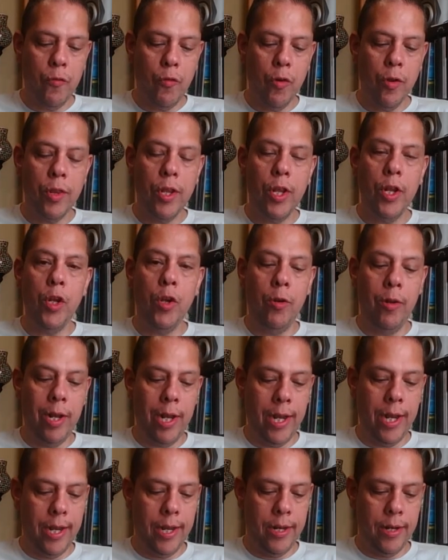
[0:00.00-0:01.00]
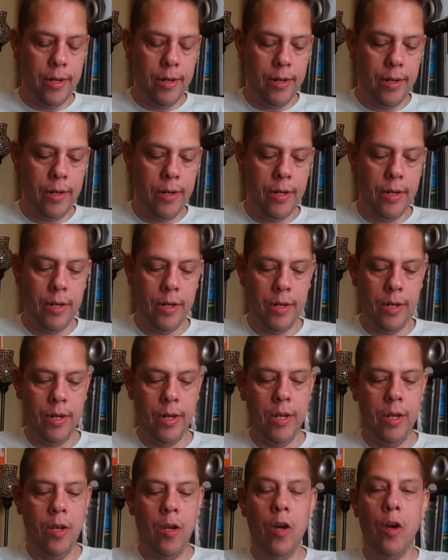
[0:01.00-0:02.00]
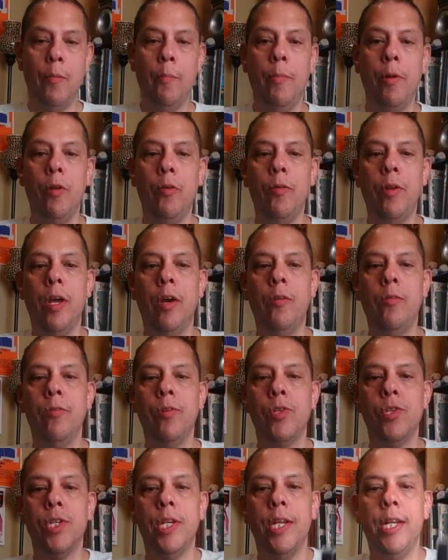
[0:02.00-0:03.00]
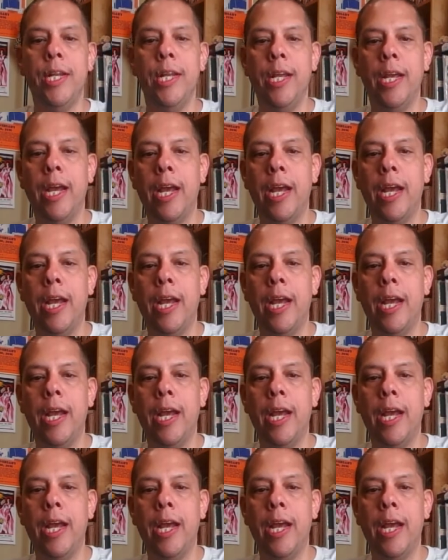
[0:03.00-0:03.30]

for the New Land on Blue Note CD.